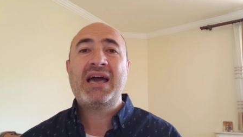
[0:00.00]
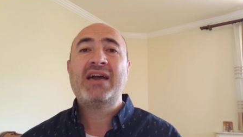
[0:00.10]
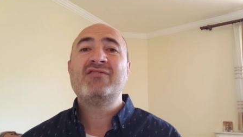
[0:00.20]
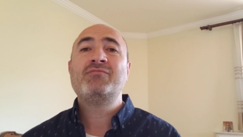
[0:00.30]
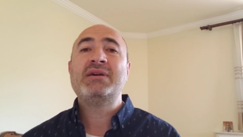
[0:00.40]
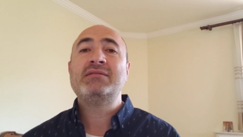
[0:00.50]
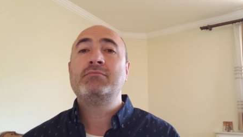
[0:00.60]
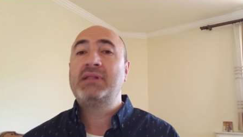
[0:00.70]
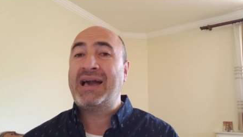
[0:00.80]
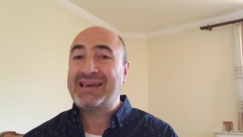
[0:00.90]
have been
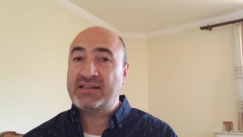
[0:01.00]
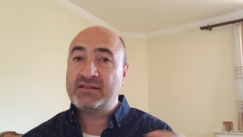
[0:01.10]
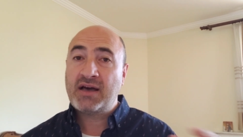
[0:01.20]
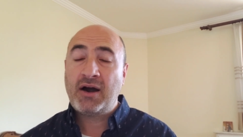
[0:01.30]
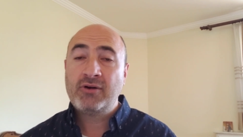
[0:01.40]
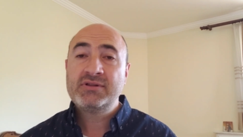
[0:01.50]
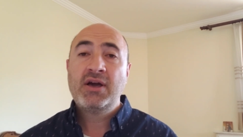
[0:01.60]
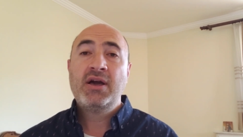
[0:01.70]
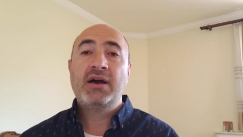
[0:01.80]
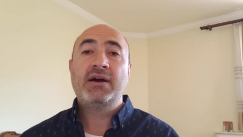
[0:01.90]
blackened out
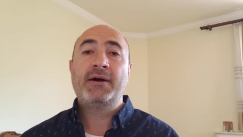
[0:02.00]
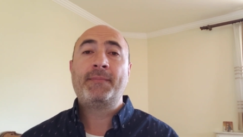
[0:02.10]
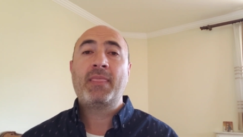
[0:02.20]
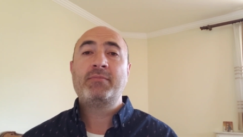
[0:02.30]
um,